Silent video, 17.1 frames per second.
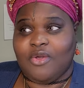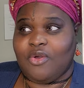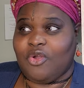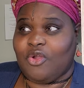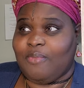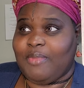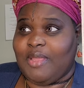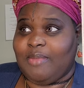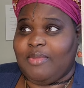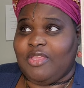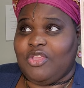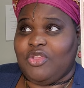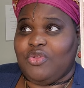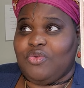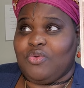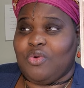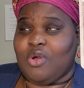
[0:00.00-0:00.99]
or maybe
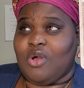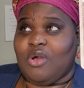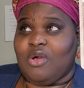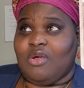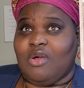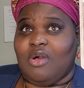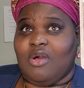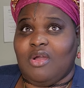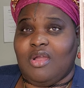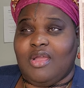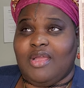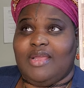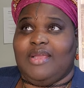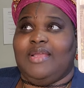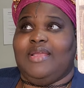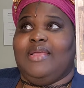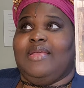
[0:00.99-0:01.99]
you all
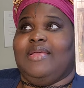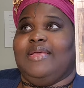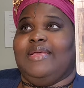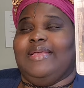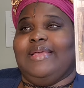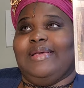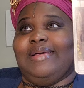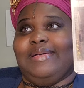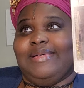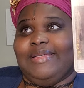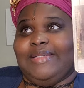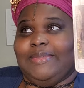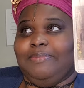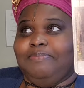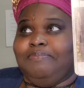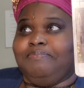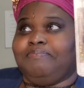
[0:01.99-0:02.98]
are.
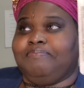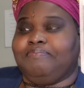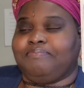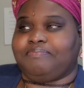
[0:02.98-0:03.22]
Um,